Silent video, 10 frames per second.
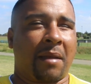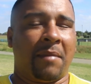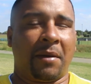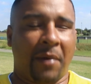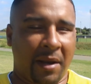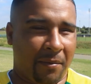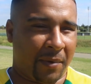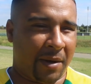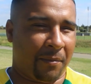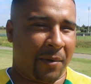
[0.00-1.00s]
But
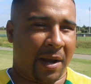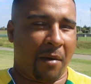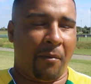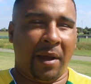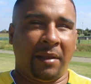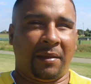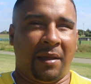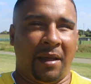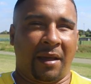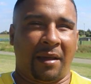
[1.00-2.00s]
when I went
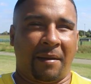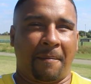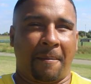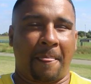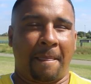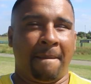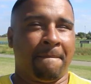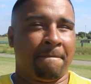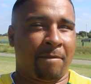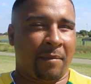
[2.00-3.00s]
there,
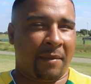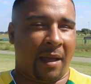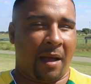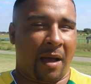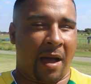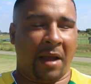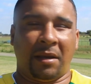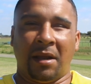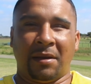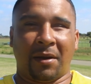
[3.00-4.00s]
I
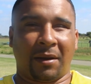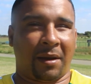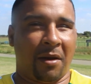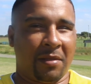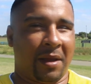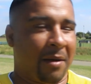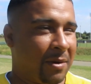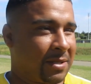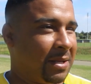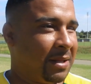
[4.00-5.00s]
did not know that I
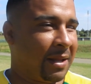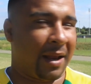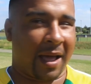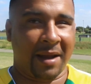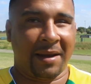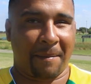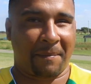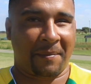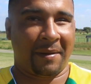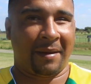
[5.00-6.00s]
was in the lineup.
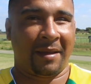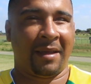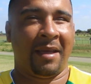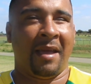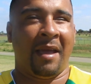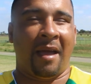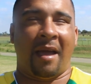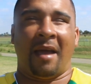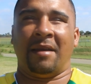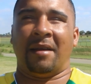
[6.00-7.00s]

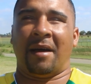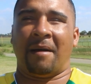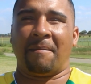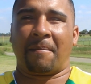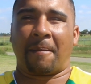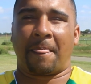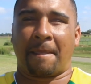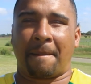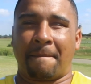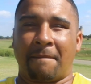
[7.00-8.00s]
And
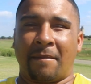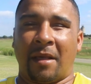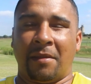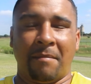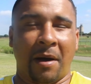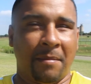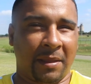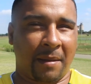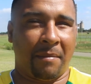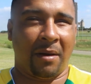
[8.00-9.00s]
the
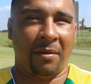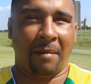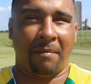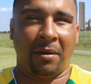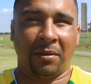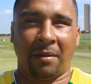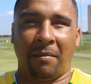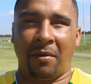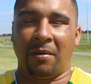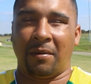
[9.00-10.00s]
moment the bowler bowled the
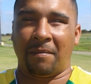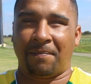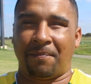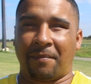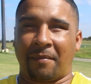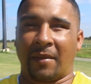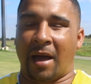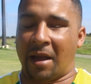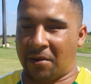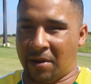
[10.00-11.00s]
ball,
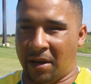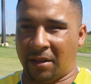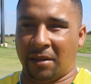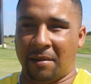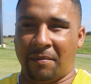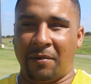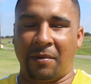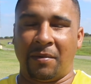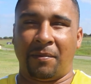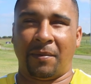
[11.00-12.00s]
I connected the
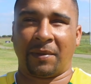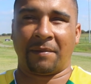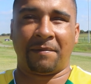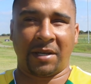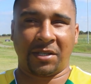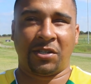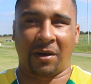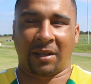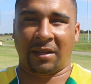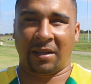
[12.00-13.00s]
ball with the first shot.